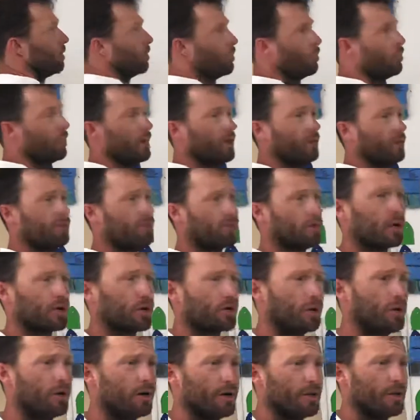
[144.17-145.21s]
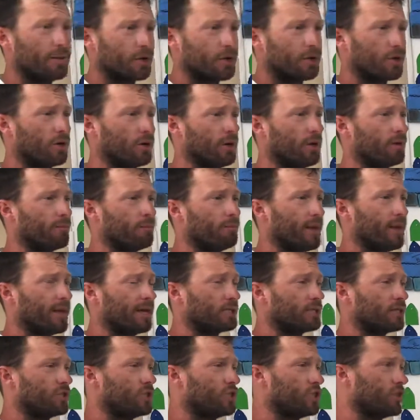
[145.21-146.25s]
with the current
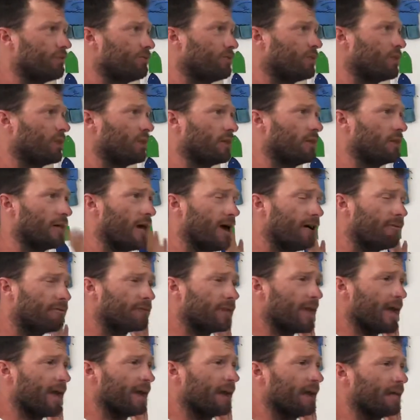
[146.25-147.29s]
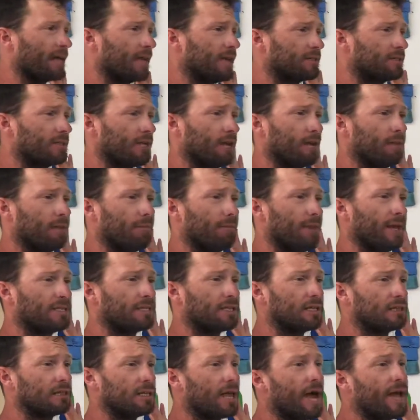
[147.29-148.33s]
makes it shift to the left and it makes
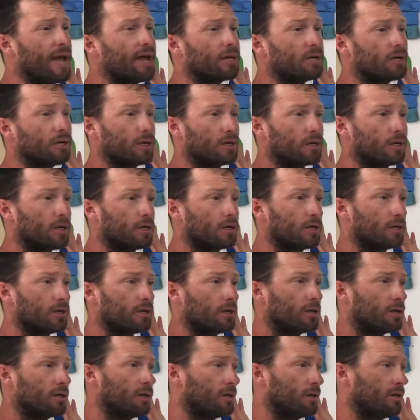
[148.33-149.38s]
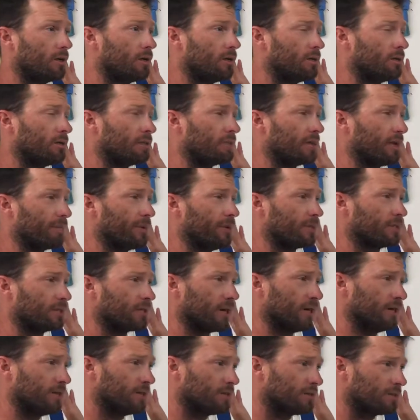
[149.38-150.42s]
it lighter. Does that make
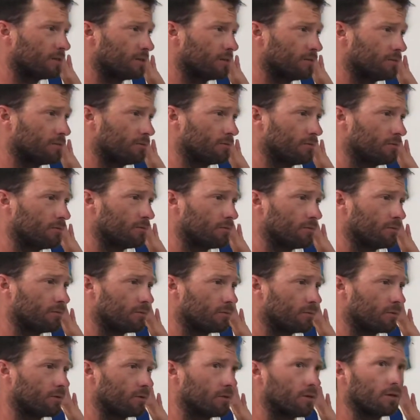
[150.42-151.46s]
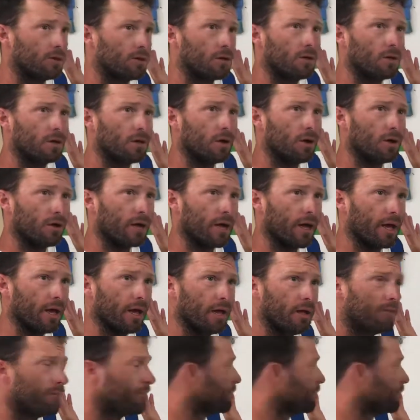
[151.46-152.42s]
sense? Okay?